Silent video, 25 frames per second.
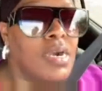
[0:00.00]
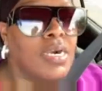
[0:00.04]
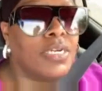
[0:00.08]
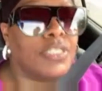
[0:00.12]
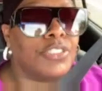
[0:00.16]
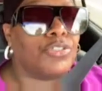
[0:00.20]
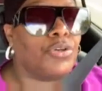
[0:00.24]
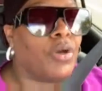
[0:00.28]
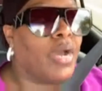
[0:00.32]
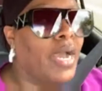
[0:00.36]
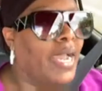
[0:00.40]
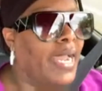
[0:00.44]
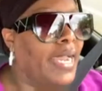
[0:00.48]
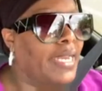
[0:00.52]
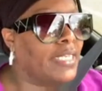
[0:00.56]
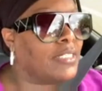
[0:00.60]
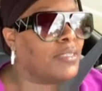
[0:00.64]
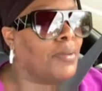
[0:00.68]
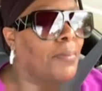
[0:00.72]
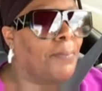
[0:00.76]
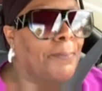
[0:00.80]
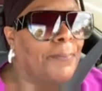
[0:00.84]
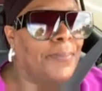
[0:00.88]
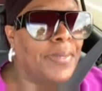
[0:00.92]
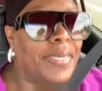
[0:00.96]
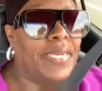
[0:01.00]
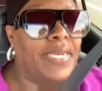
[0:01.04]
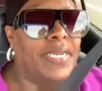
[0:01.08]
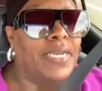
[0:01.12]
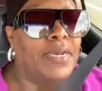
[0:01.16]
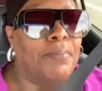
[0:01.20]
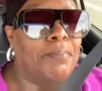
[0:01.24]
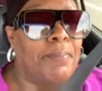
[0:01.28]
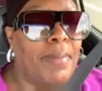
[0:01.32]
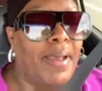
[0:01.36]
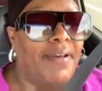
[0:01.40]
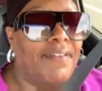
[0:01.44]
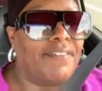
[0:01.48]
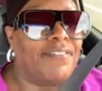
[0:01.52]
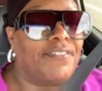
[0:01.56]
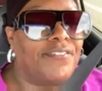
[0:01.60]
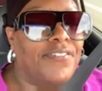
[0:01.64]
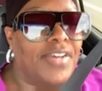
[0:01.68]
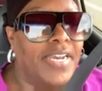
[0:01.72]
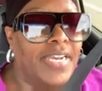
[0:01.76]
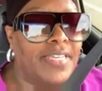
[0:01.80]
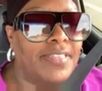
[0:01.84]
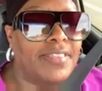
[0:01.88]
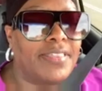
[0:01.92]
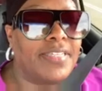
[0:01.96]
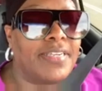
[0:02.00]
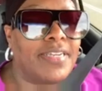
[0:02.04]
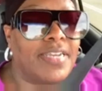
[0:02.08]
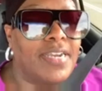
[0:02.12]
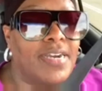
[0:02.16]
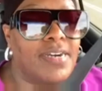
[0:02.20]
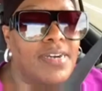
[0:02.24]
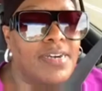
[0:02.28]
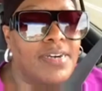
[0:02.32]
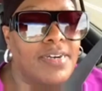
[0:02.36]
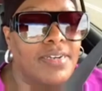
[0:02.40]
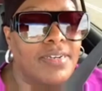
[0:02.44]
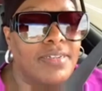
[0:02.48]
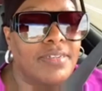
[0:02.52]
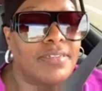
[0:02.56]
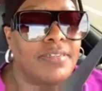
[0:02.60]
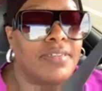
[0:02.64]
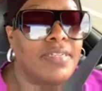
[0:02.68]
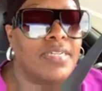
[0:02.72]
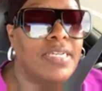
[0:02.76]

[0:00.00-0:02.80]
So I have to build my faith in God.